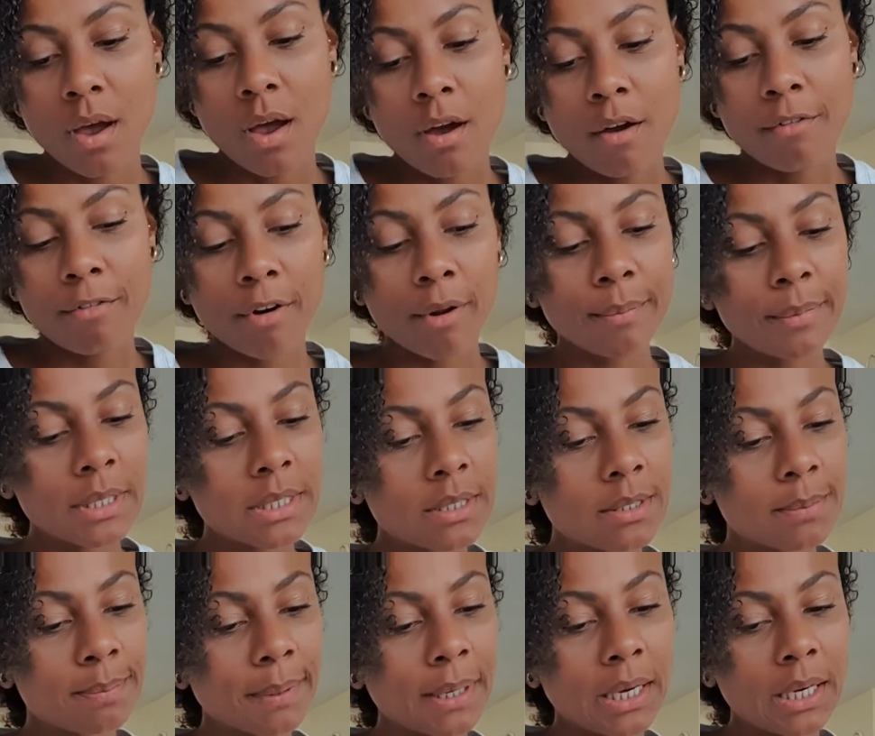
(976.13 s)
from
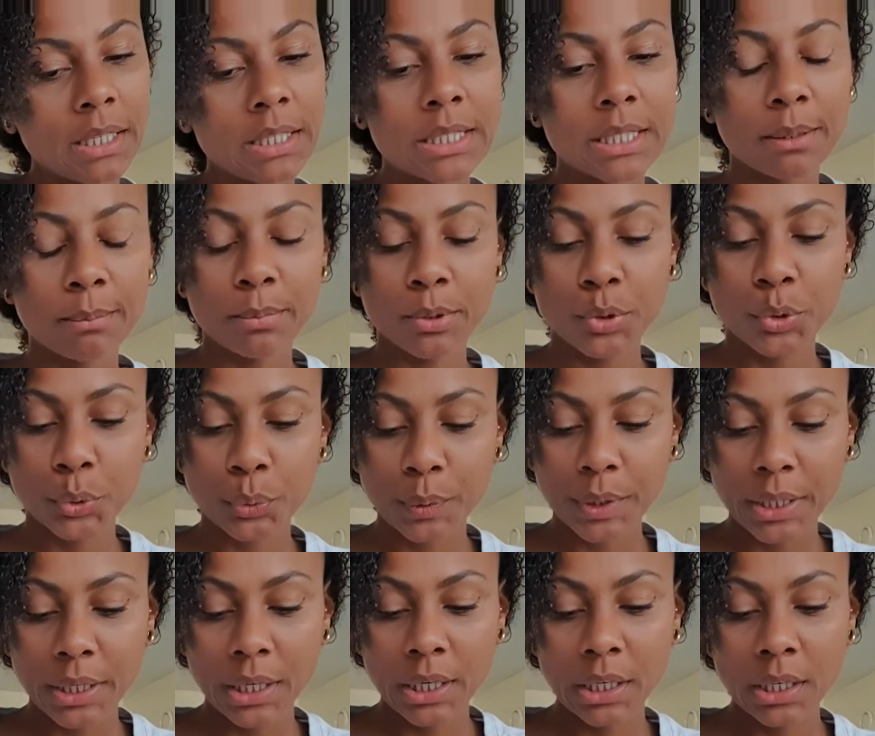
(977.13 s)
this space in
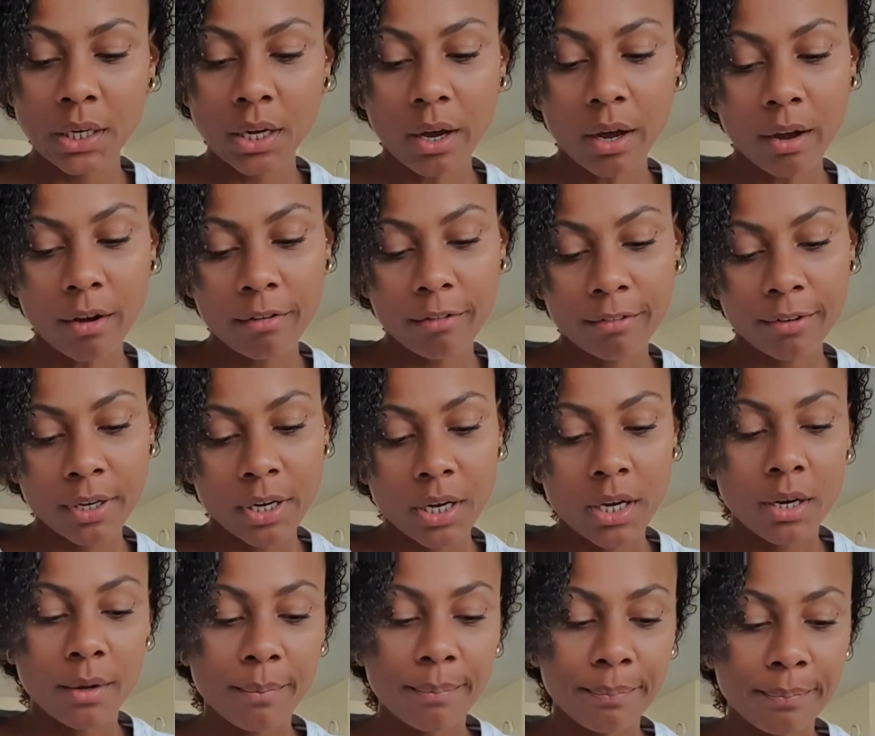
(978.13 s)
between of
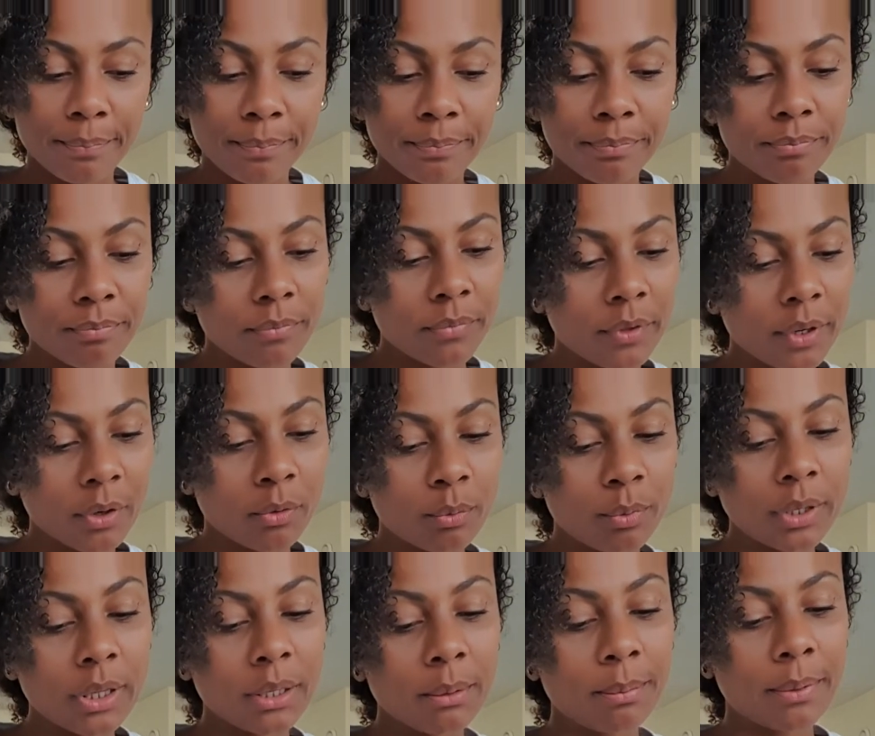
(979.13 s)
not
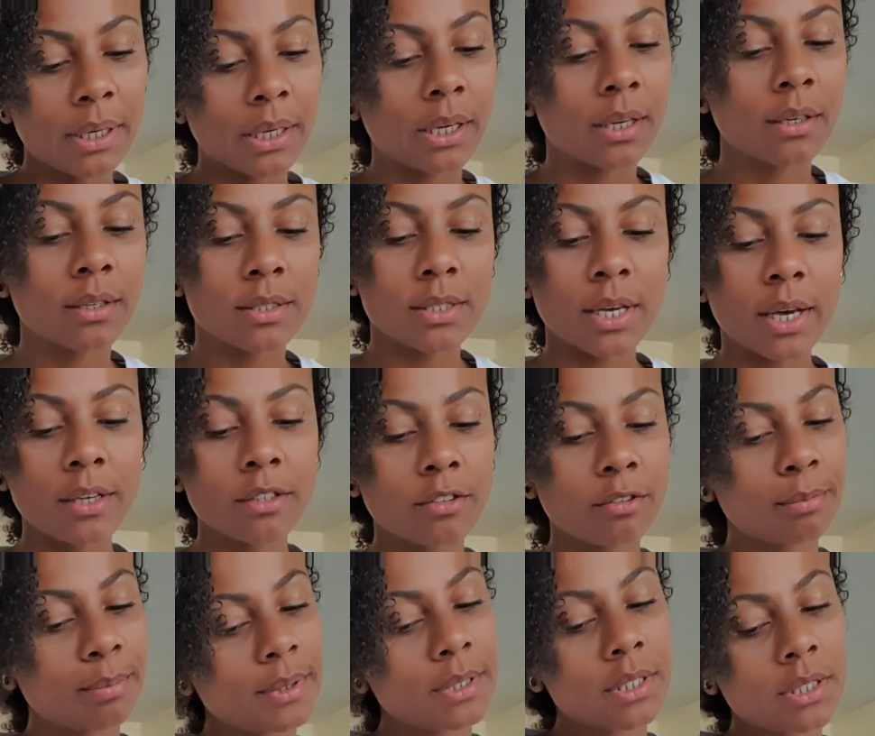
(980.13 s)
really being
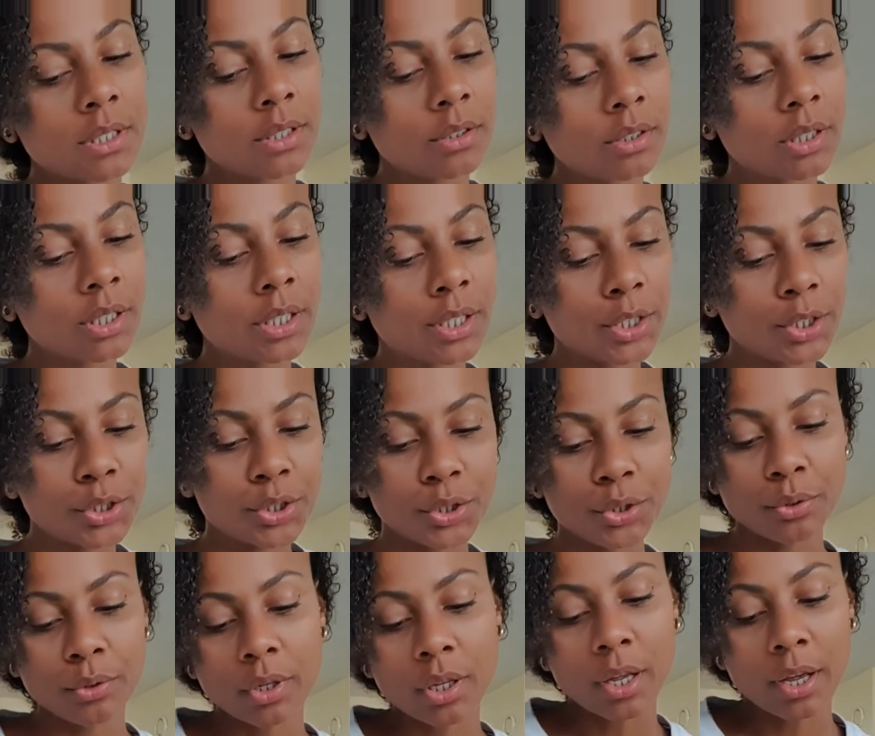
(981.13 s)
indecisive, but still needing to
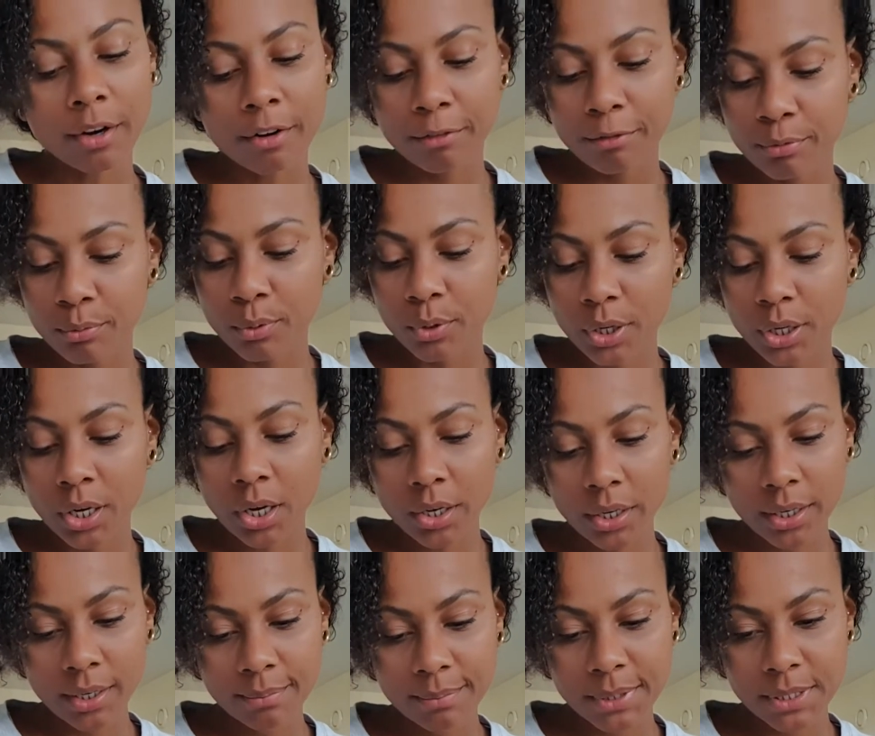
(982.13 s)
do a lot of work
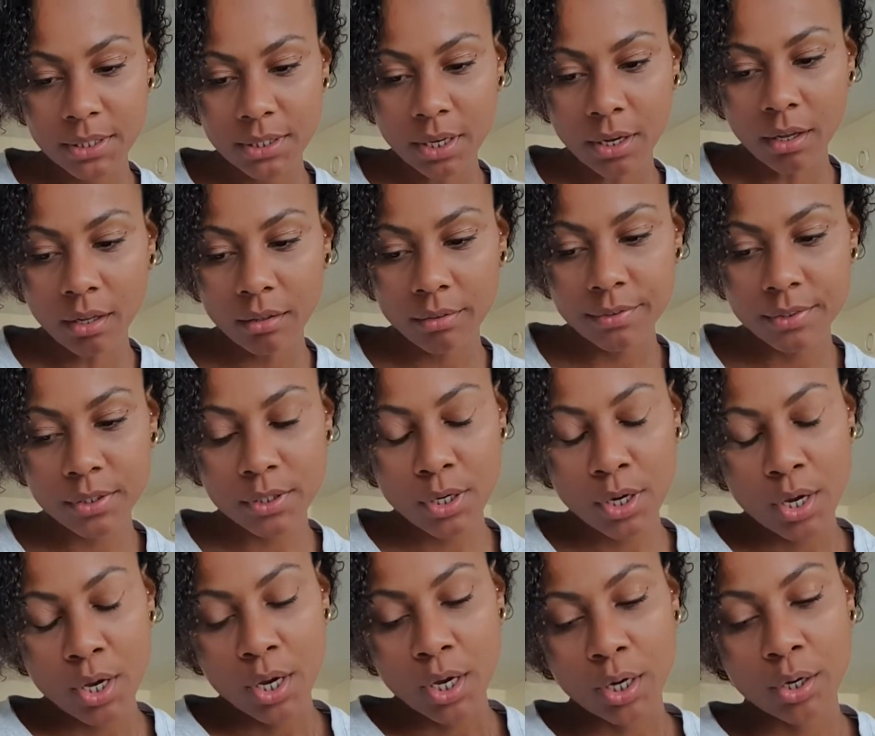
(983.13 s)
on themselves
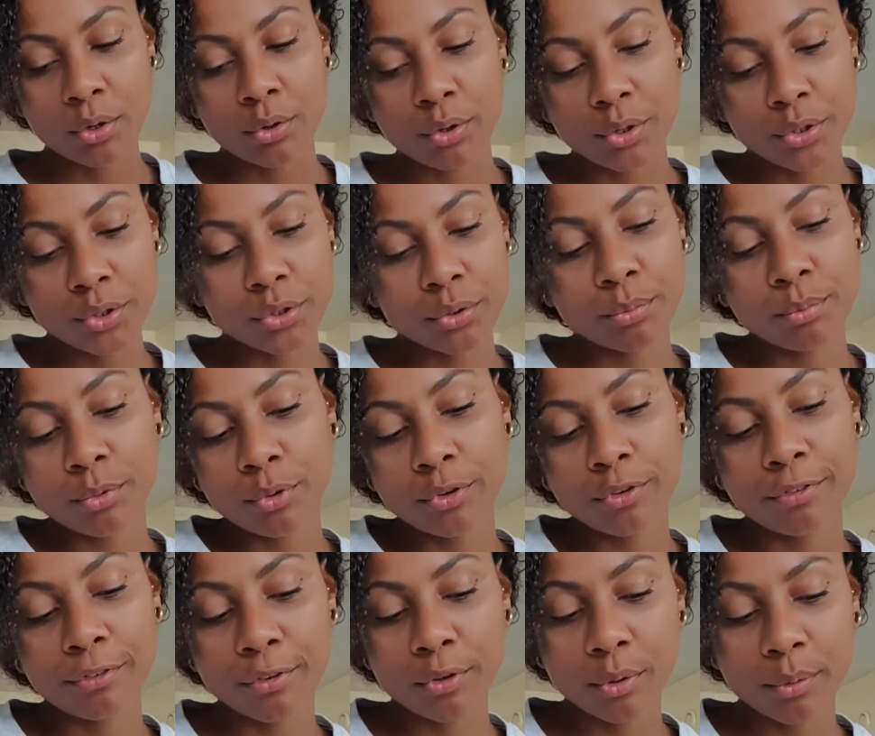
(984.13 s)
in order to
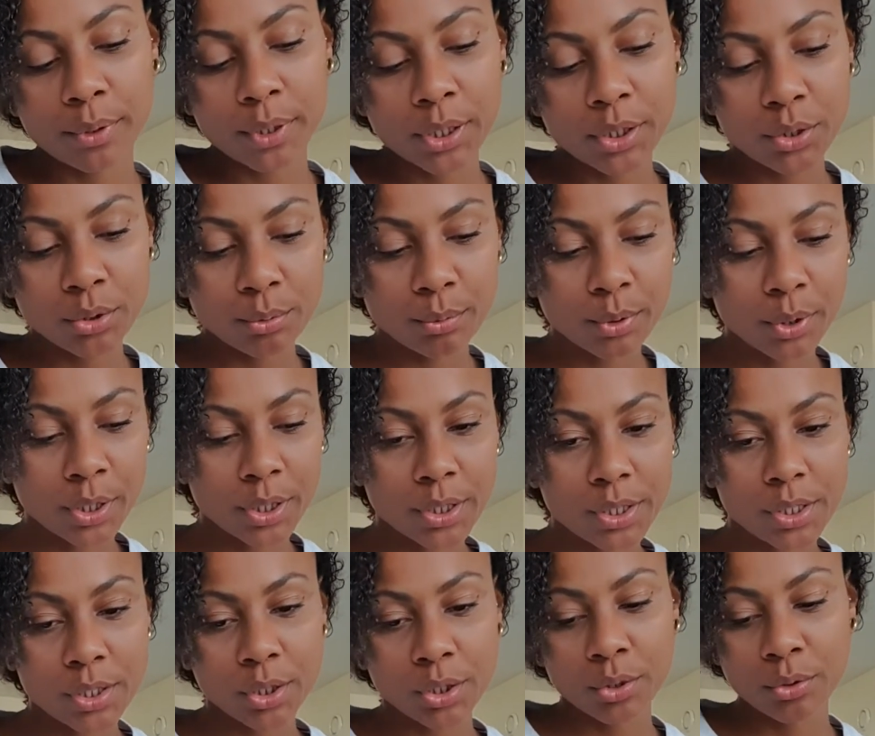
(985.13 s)
move forward
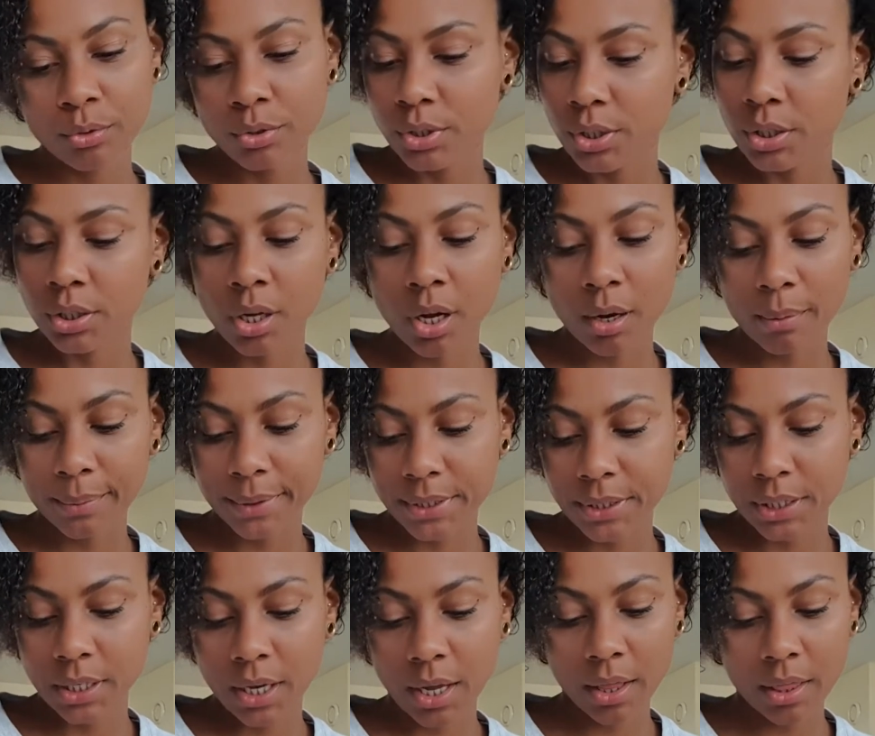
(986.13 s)
towards union, coming
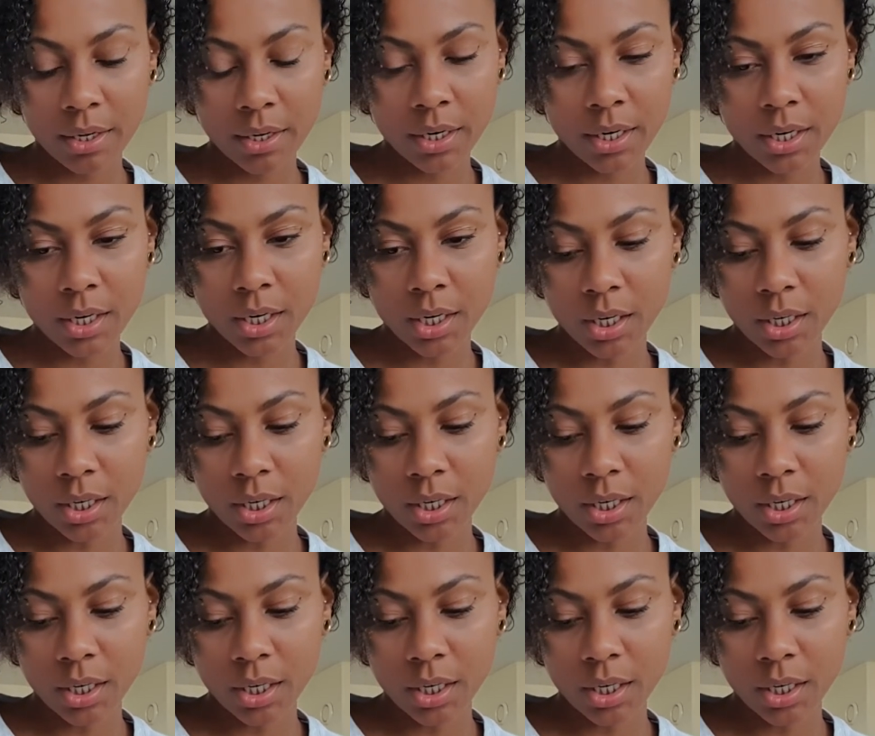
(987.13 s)
together,